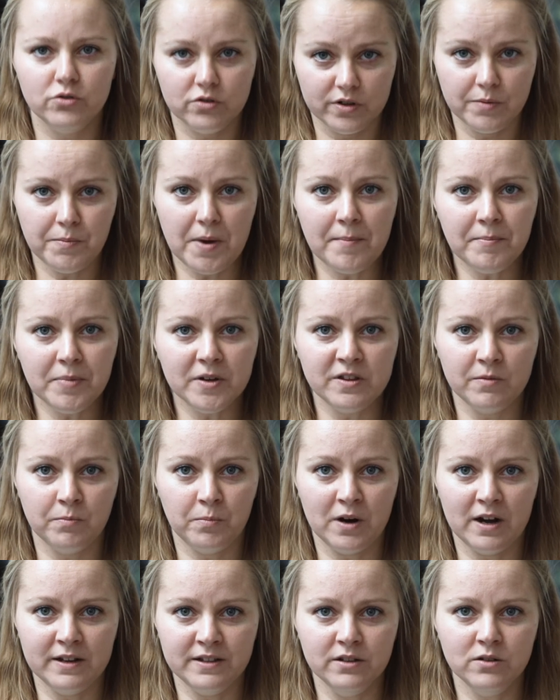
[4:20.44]
you remember the
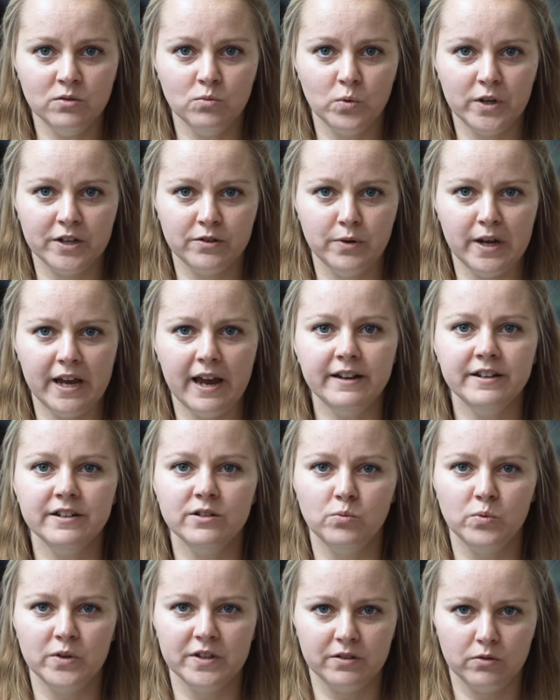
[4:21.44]
pattern we created
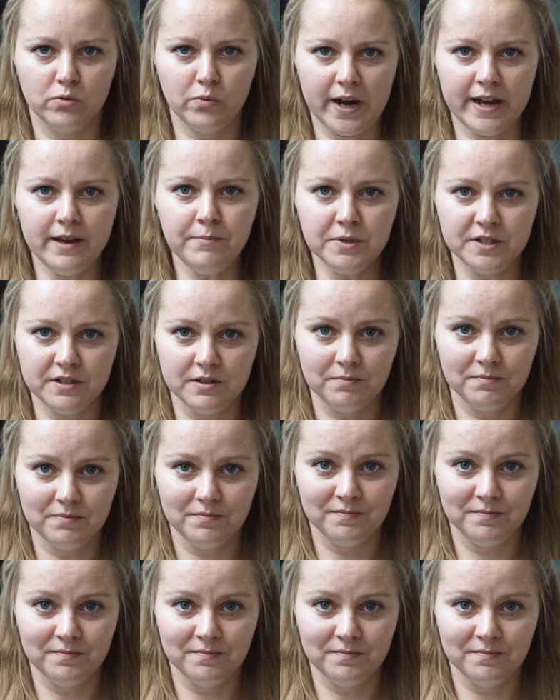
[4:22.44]
with grapes?